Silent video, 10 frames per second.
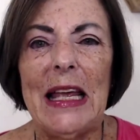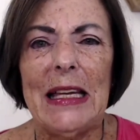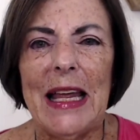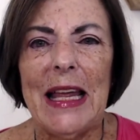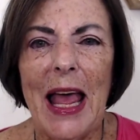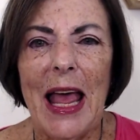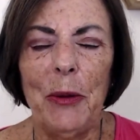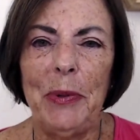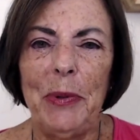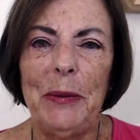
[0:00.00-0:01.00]
to
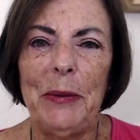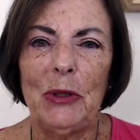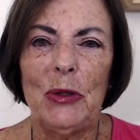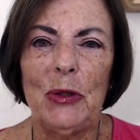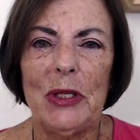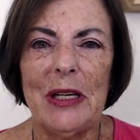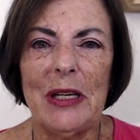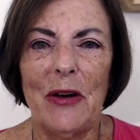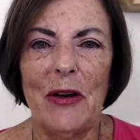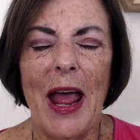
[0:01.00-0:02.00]
help people who
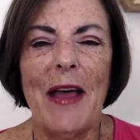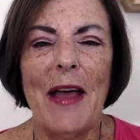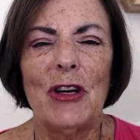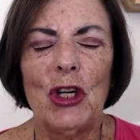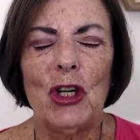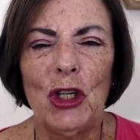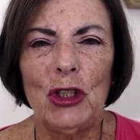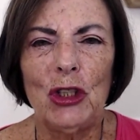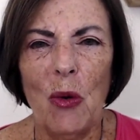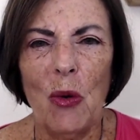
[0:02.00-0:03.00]
stutter have a good
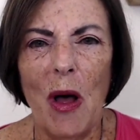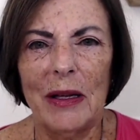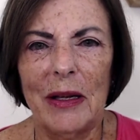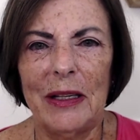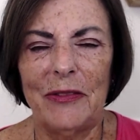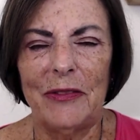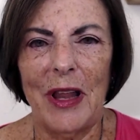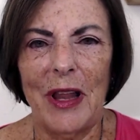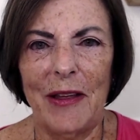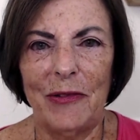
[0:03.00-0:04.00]
quality of
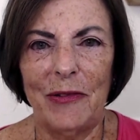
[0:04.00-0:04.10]
life.